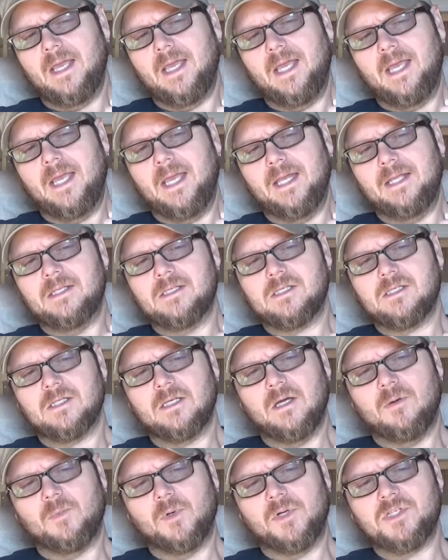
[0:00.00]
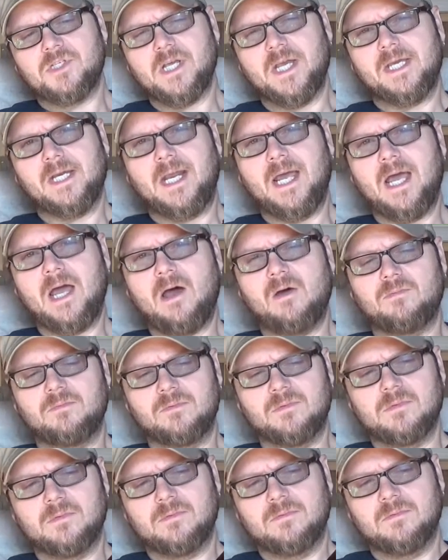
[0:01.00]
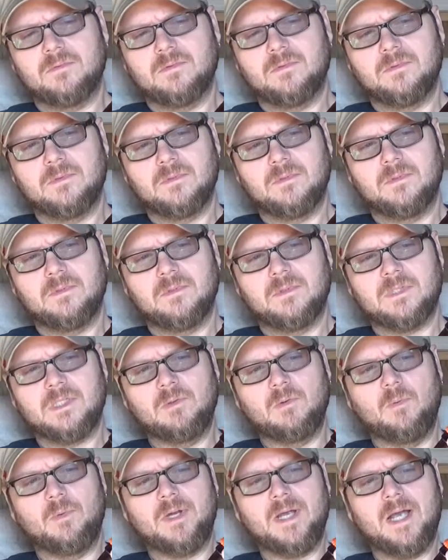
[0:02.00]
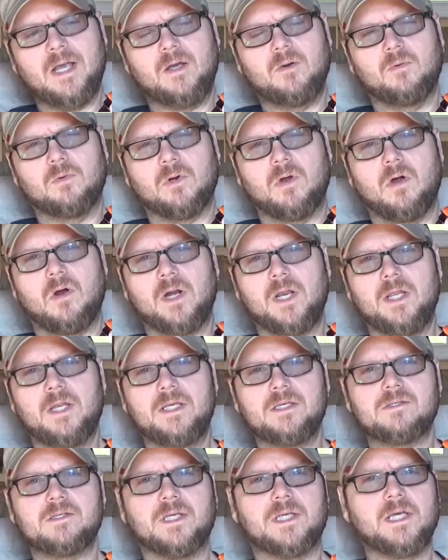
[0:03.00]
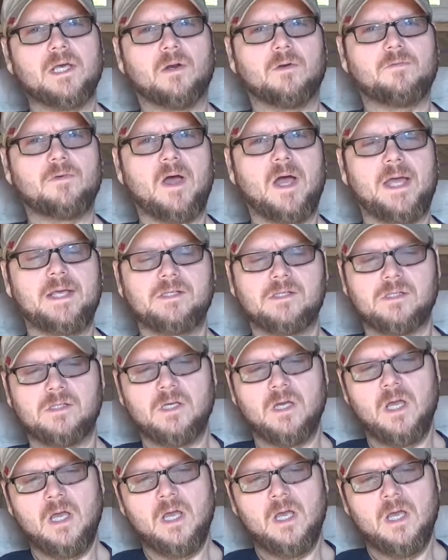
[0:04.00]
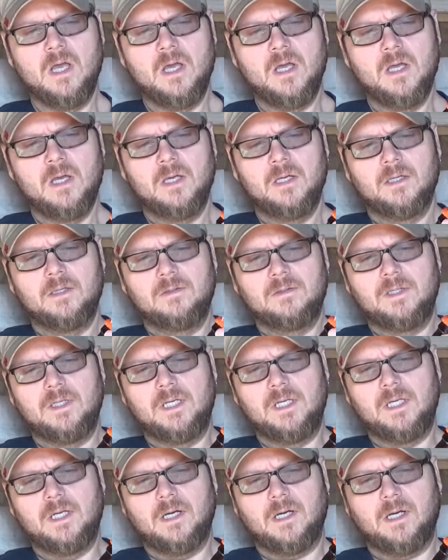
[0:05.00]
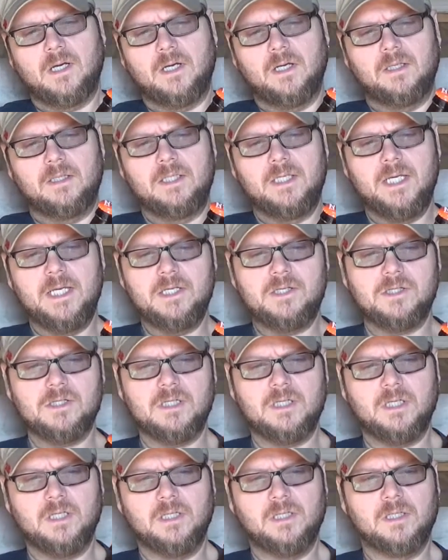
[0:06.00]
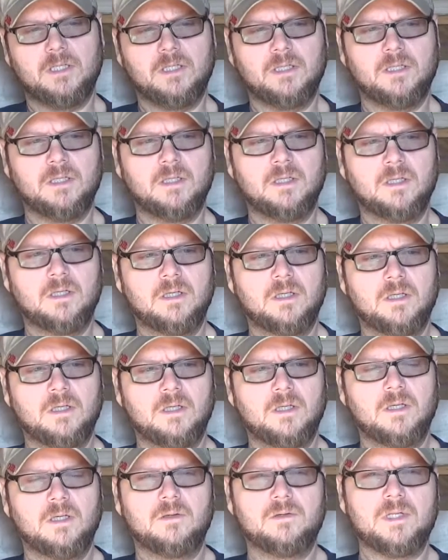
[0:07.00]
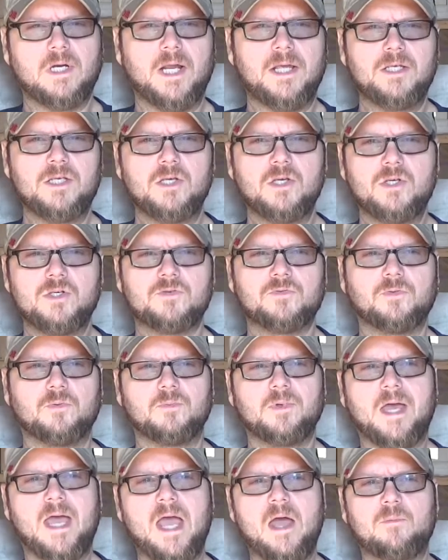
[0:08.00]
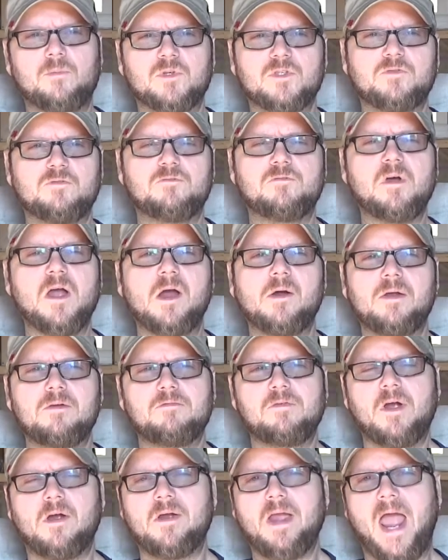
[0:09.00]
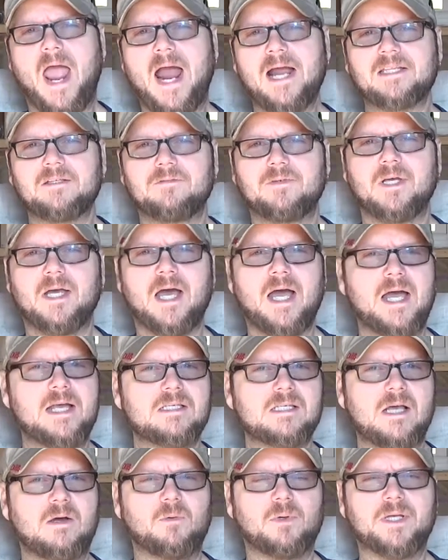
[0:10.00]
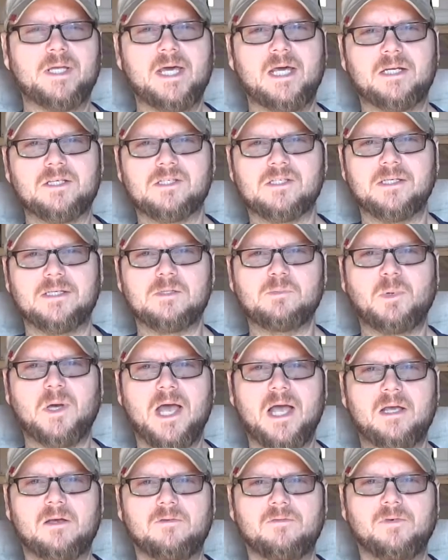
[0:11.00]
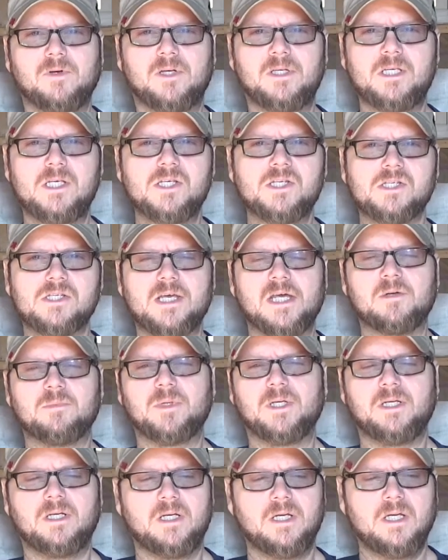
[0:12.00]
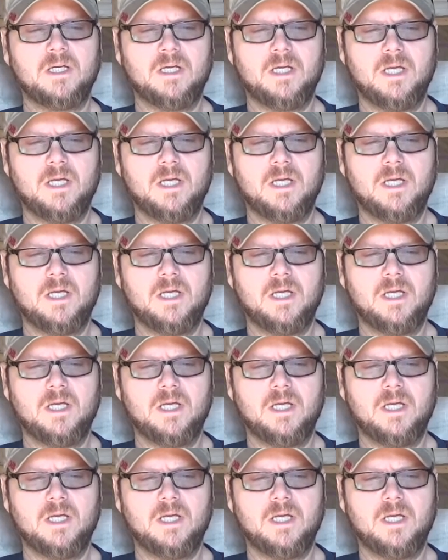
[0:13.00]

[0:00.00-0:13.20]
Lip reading: and I'm going to check it out, see what we got going on. It is the Kellerweis. The yeast that I used from that was very active, guys. I only got a 6-pack of yeast sediment,